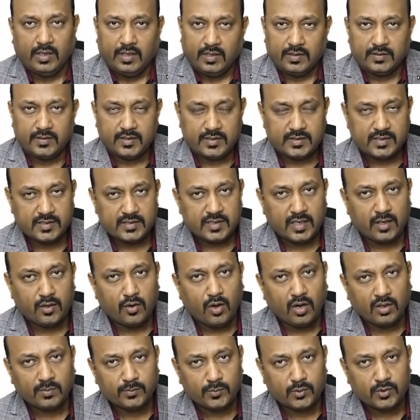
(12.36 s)
This is a
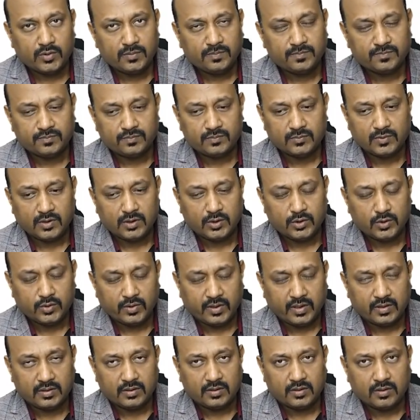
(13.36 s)
long bone.
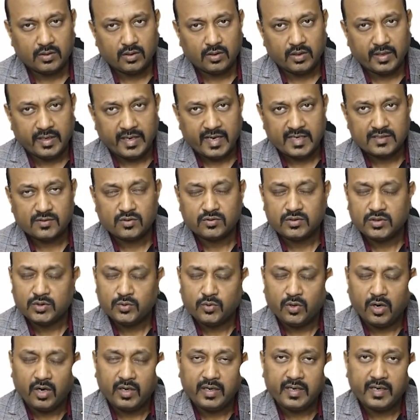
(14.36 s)
As you
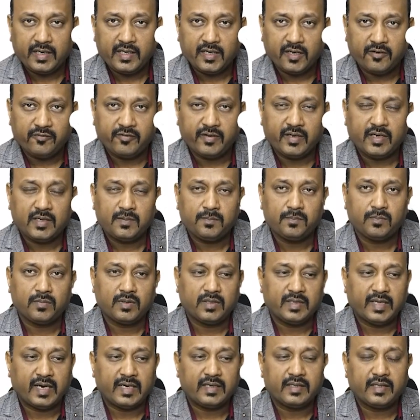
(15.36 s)
already aware
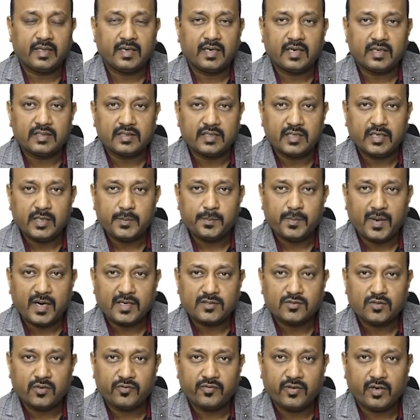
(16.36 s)
that there are three
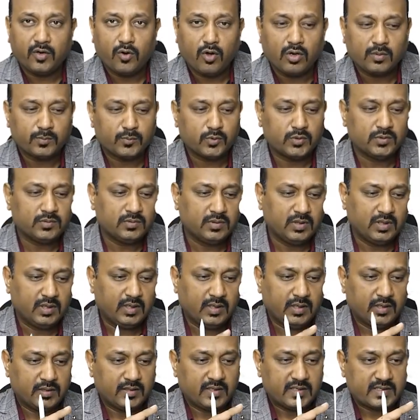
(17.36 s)
parts of a long bone.
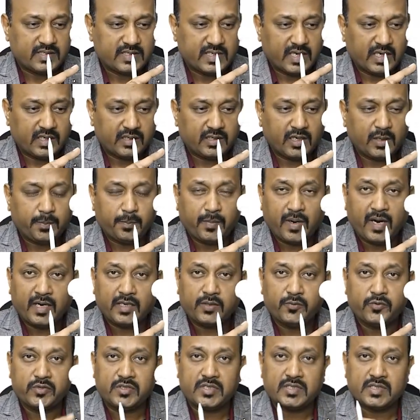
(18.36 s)
The central part,
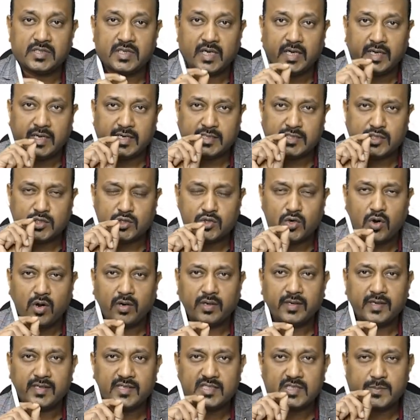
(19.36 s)
which is the
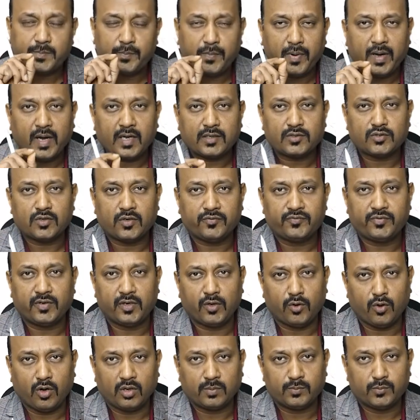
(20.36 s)
strongest part of a
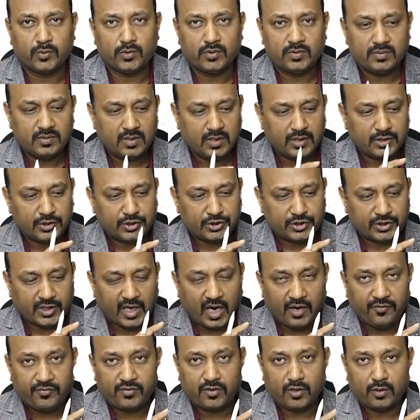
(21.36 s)
long bone,
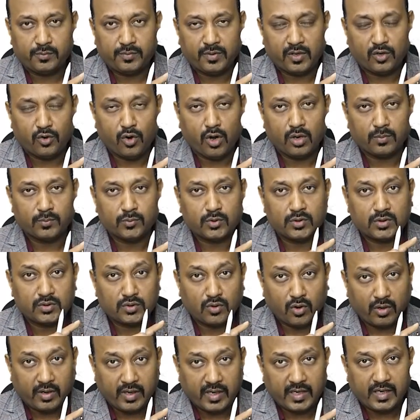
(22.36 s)
shaft of a long bone,
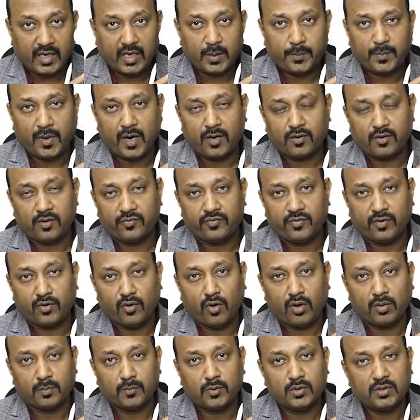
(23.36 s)
cortical part of a
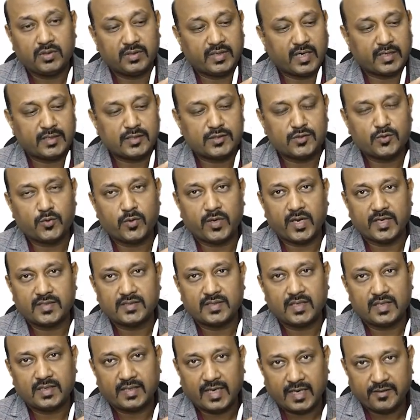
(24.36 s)
long bone, that is known as the
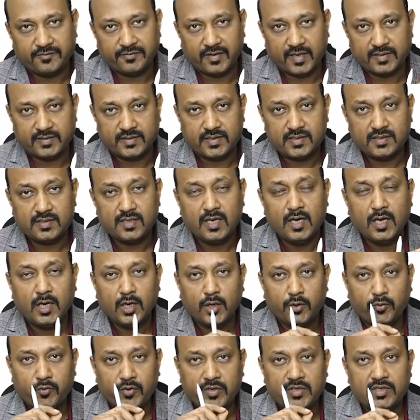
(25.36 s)
diaphysis,
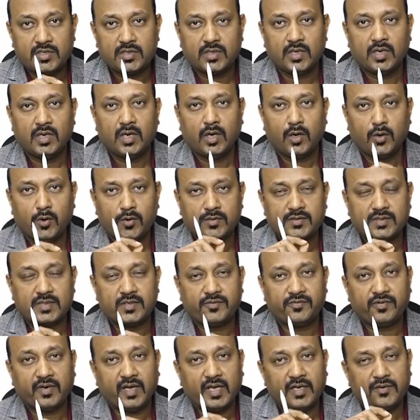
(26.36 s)
which
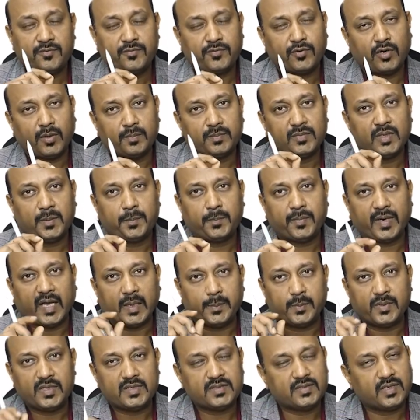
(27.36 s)
ossify from the
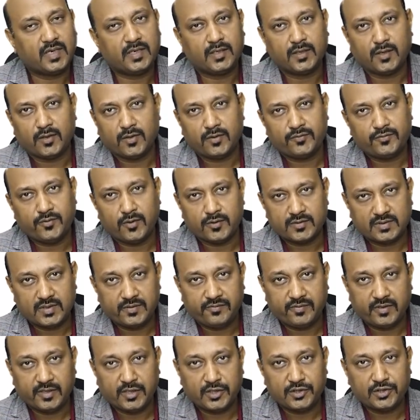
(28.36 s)
primary center of
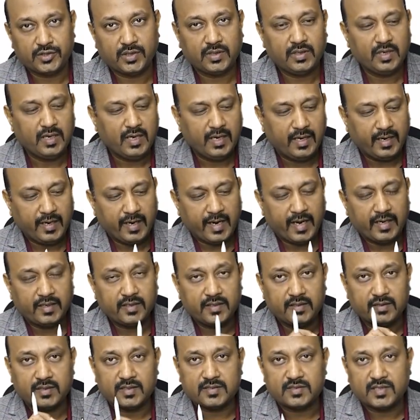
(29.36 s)
ossification, and
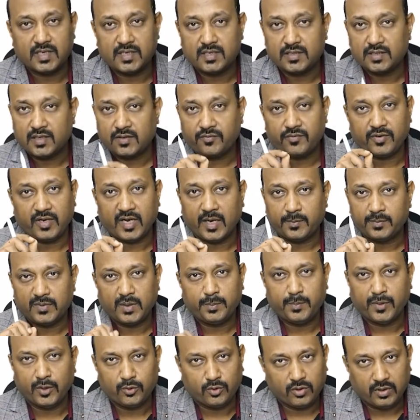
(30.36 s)
in the center we have the
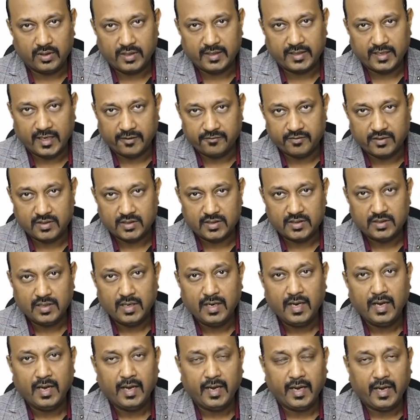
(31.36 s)
medullary cavity.
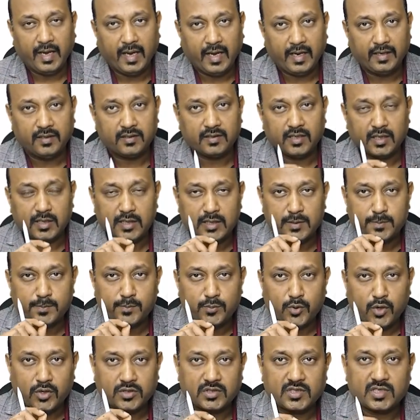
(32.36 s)
And the
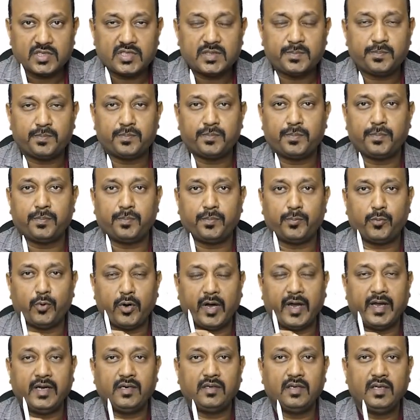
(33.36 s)
important
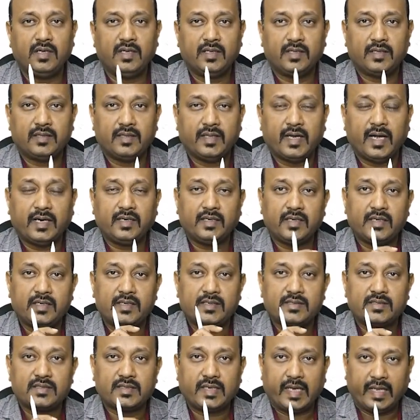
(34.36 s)
point that it
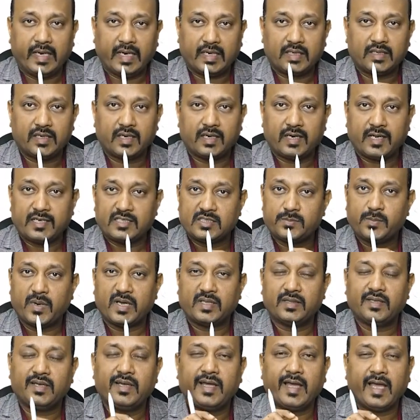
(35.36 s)
is characterized by
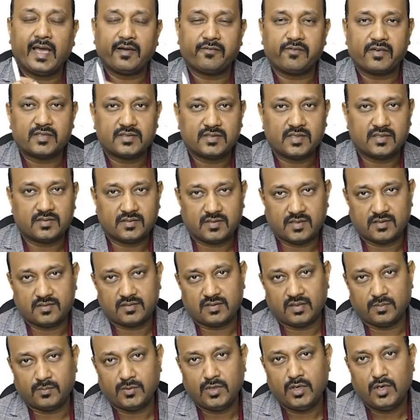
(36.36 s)
the Haversian
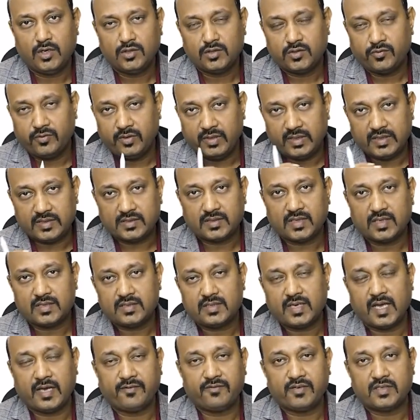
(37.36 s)
system. So we'll discuss
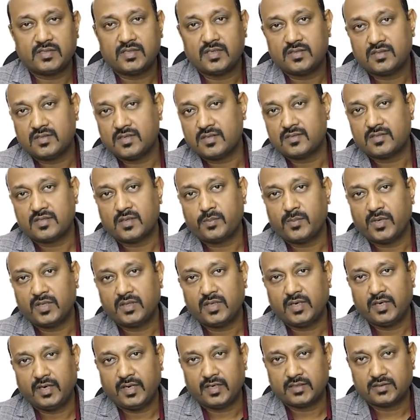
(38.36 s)
Haversian system in the
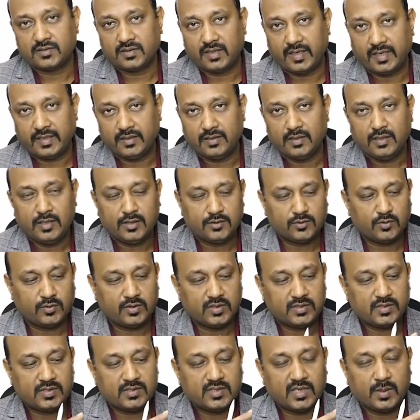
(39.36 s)
next slide. So
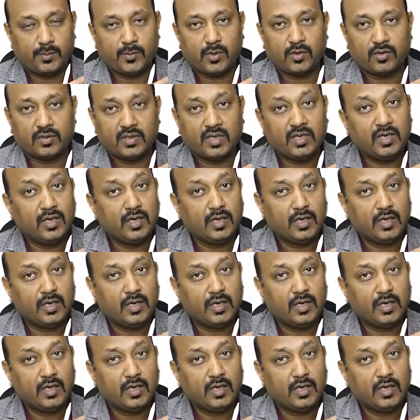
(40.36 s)
this is about the